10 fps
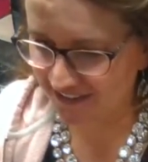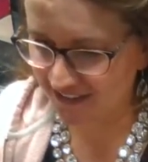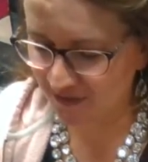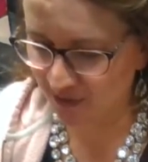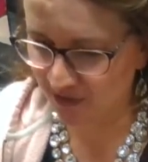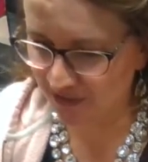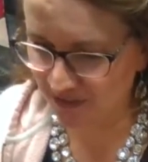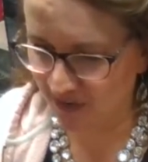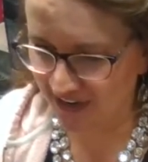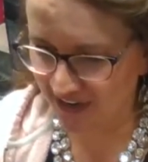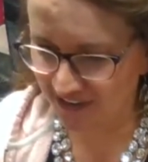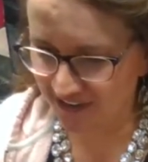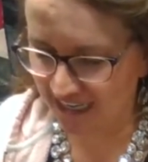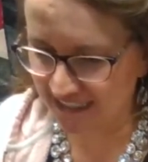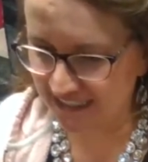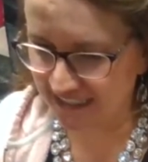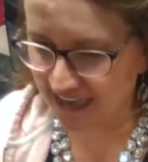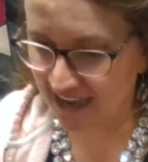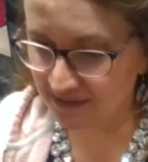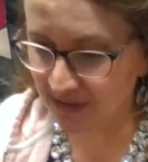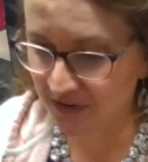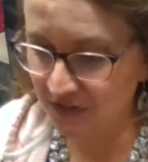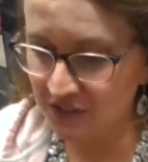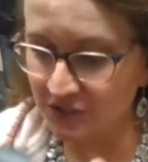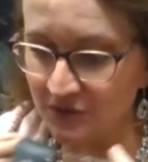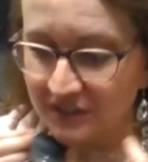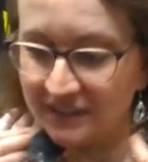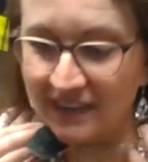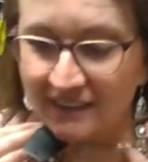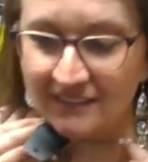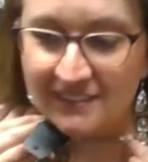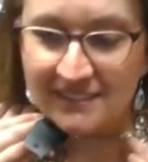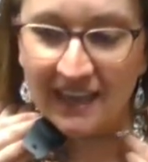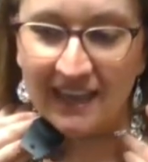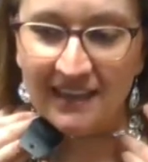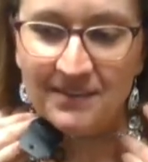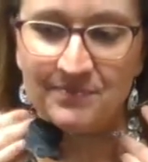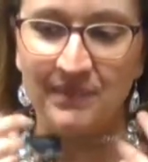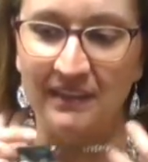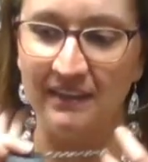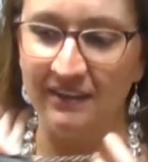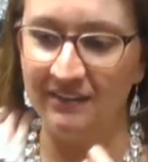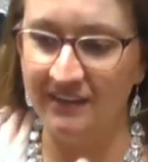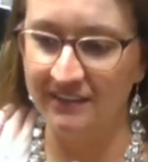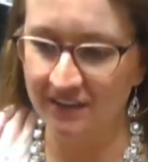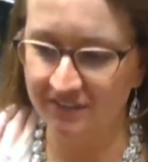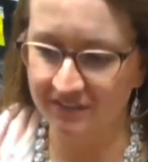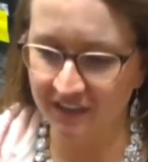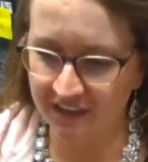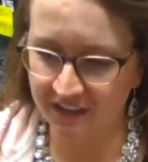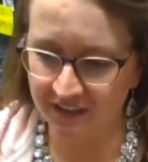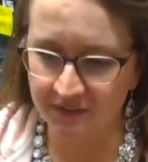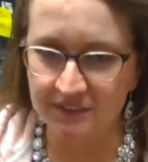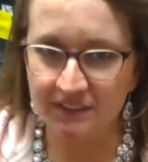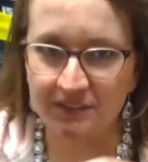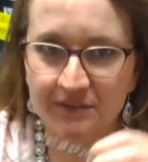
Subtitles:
scribbles, whatever. It's a gunmetal short necklace, okay? And the earrings are very cute.